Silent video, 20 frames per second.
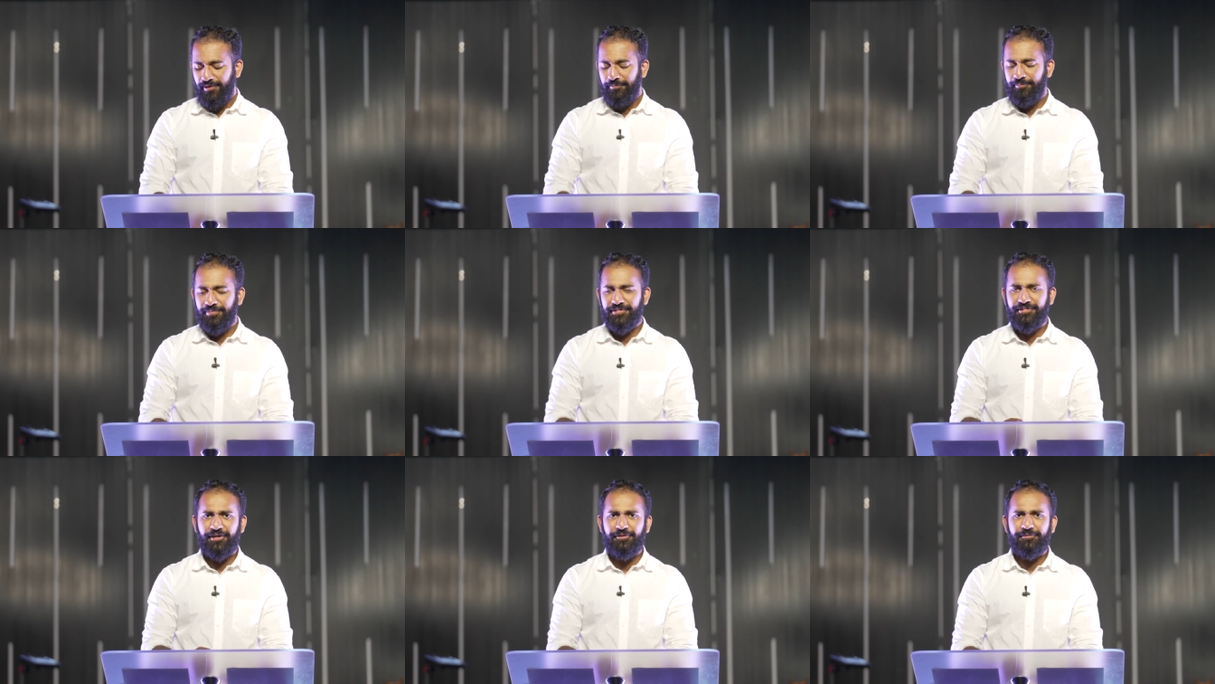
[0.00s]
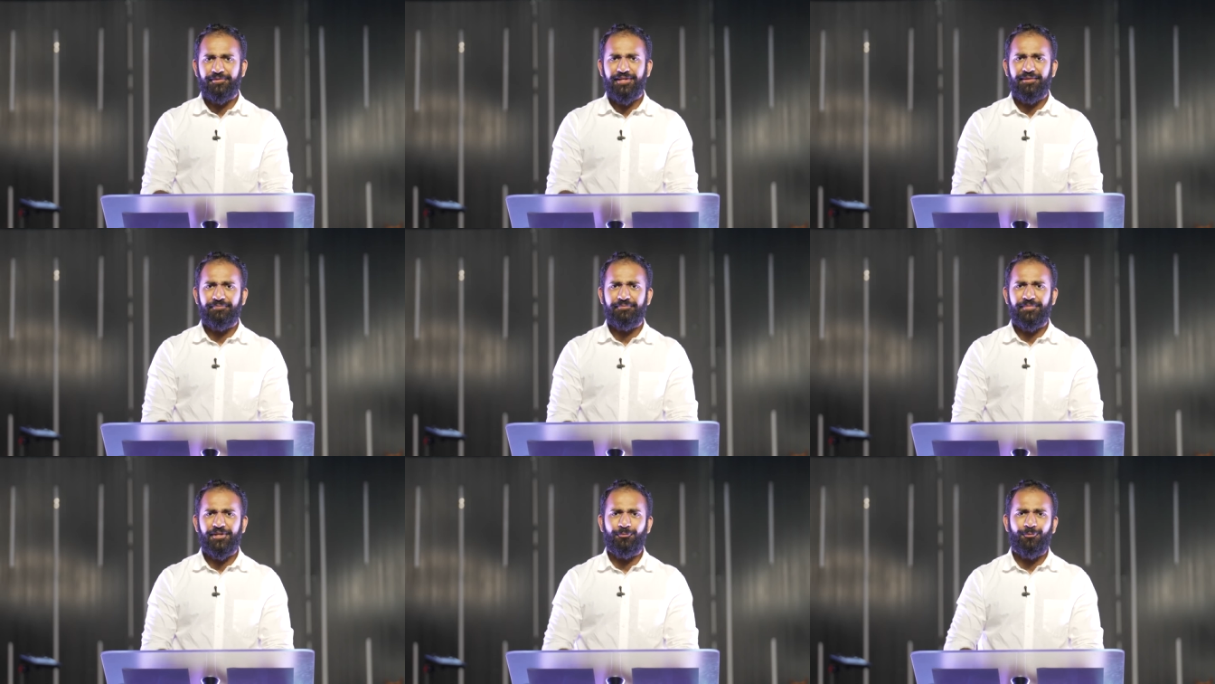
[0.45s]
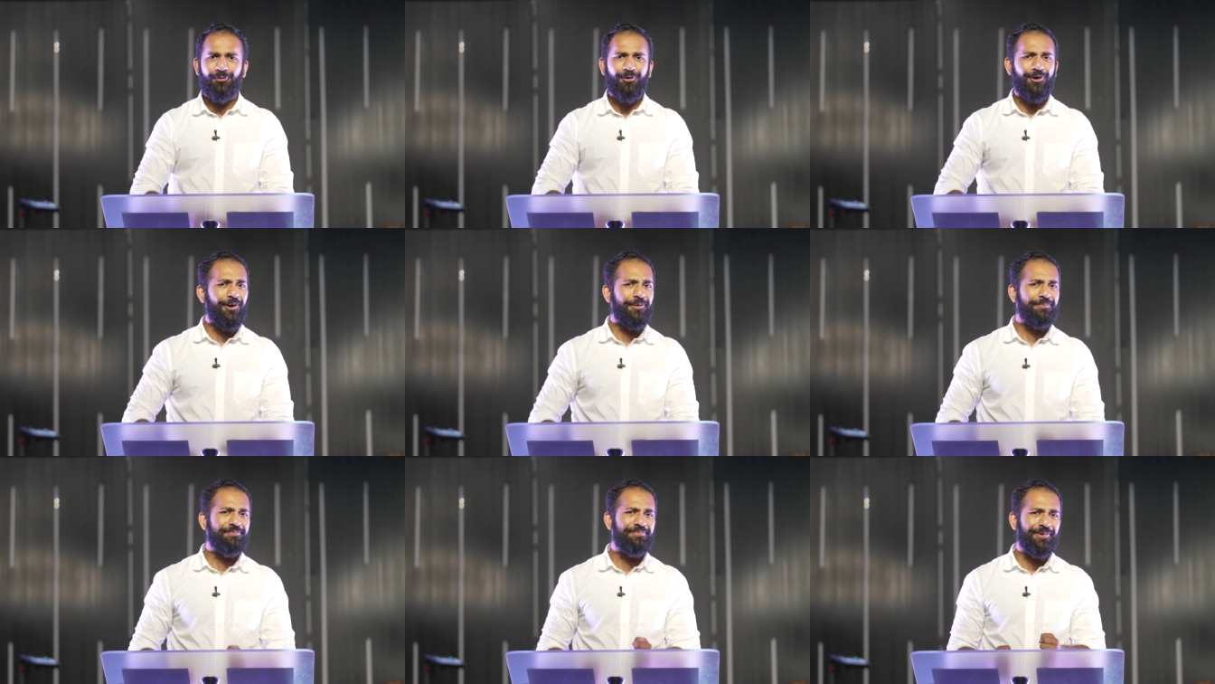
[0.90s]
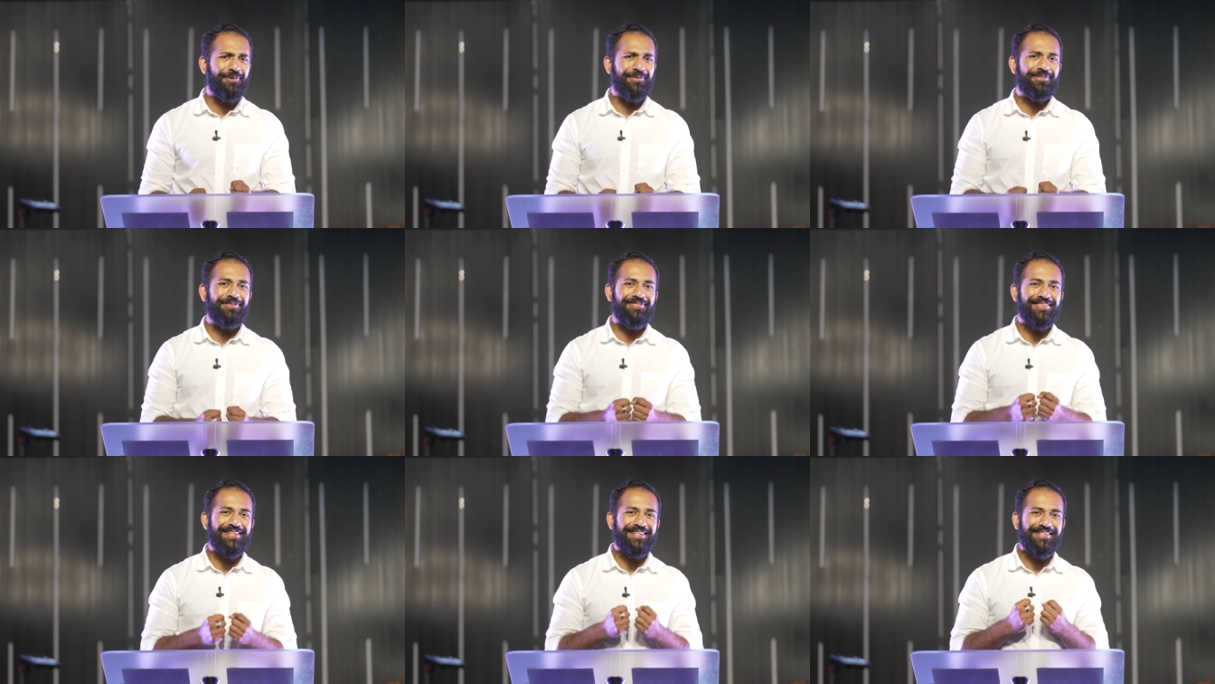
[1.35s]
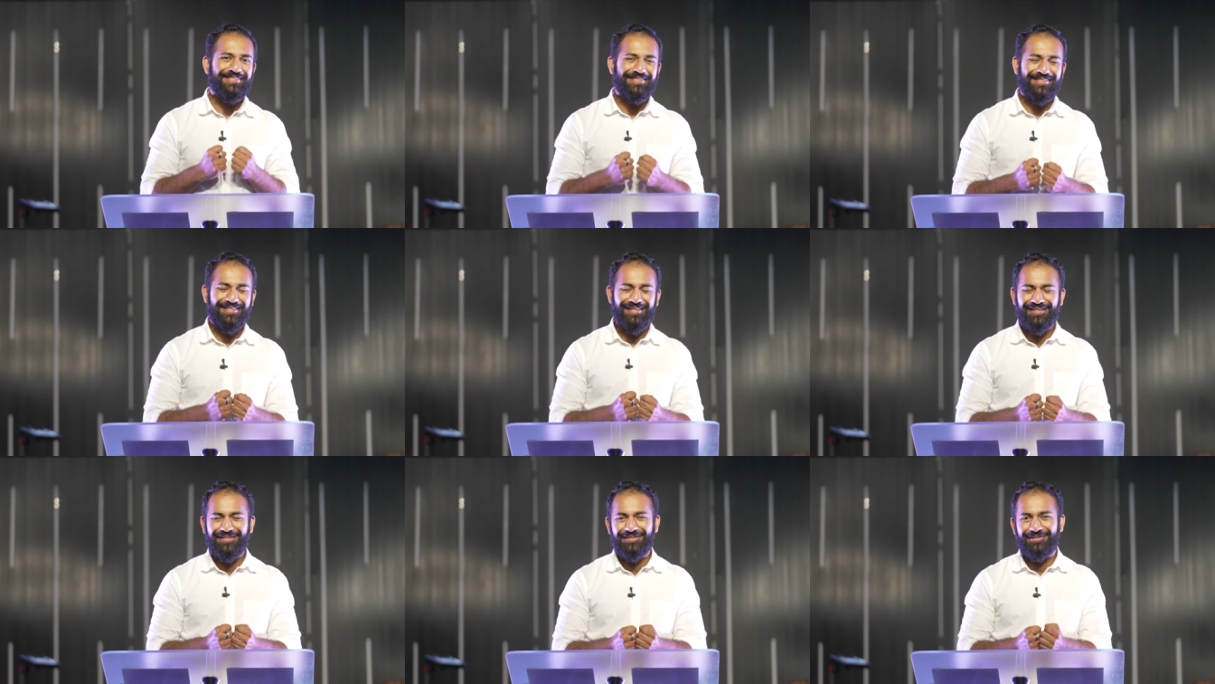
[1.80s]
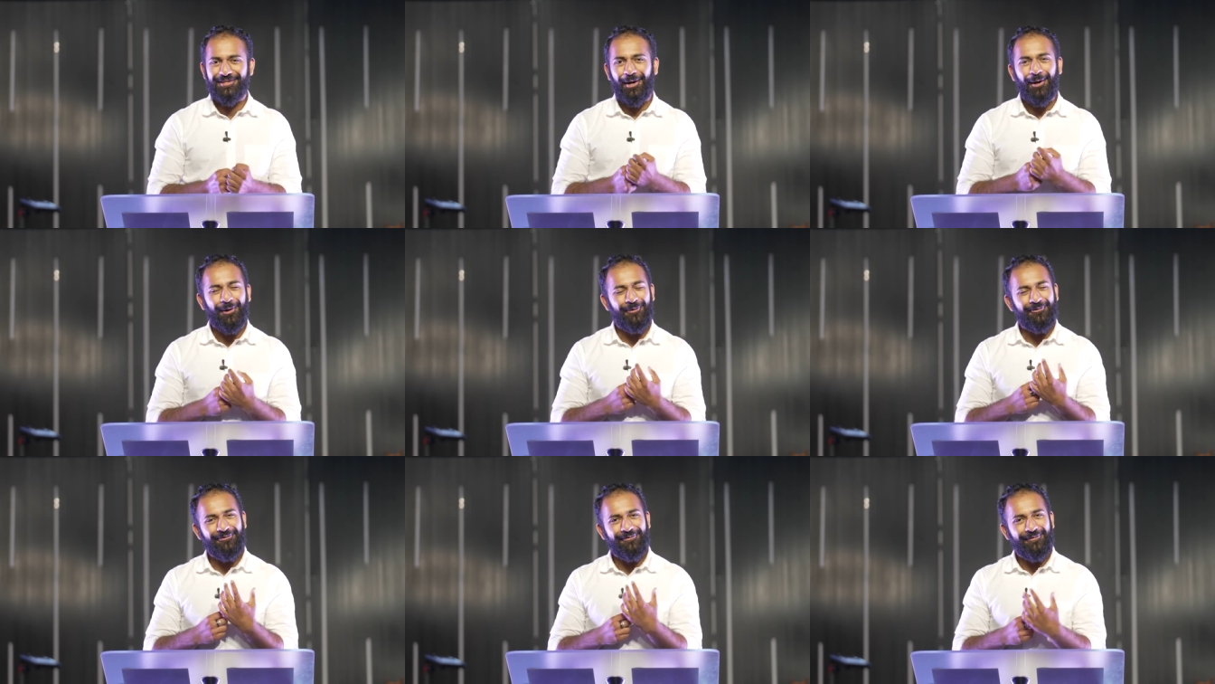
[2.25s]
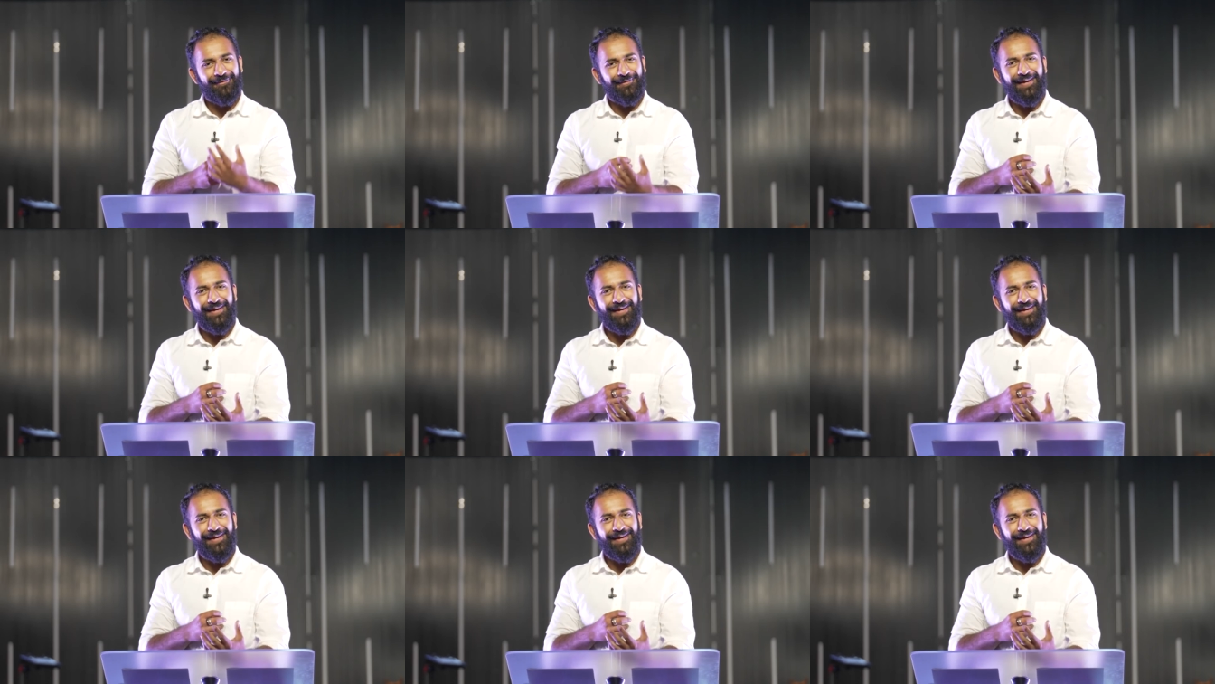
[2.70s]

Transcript: But don't get me wrong, both of these things are